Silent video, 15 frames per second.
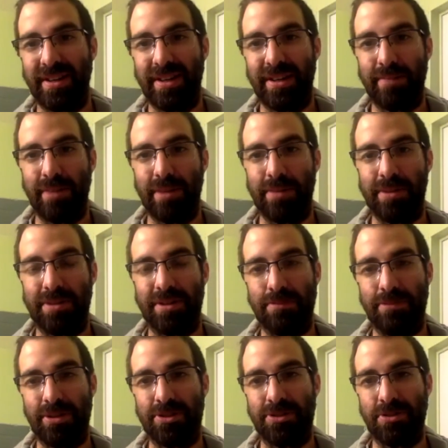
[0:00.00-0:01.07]
maybe
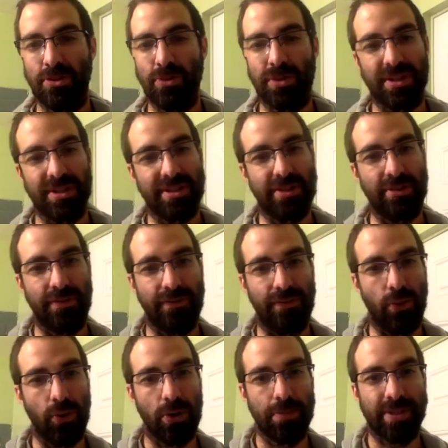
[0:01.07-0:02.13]
W S U would consider
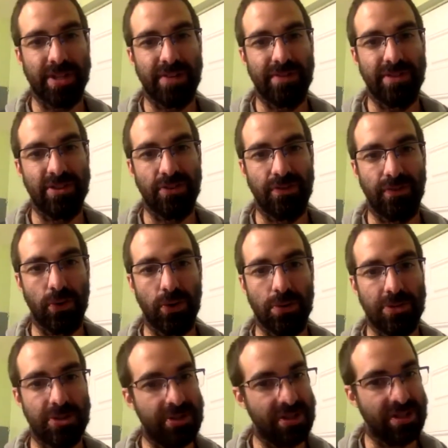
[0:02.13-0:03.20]
Forbes, even though Forbes
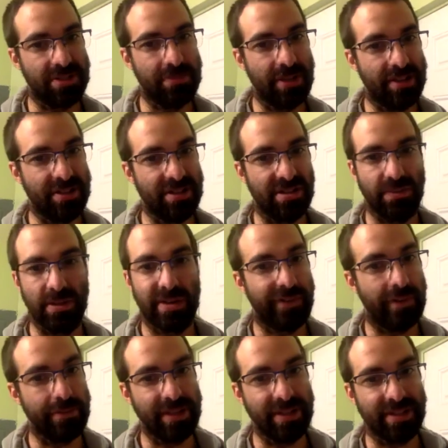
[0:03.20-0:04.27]
just made the switch
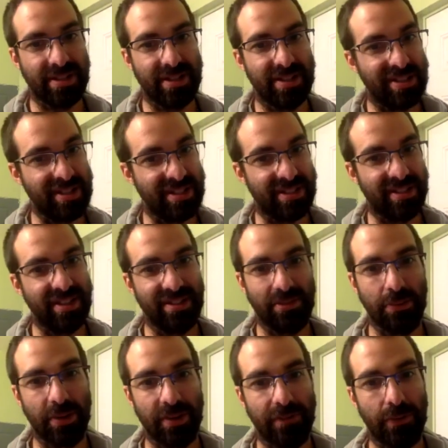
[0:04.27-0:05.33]
from East Tennessee State to
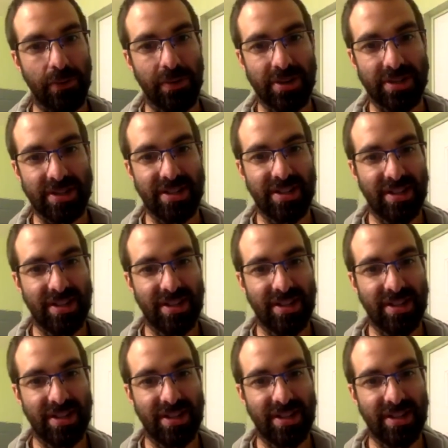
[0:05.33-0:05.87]
Wake Forest.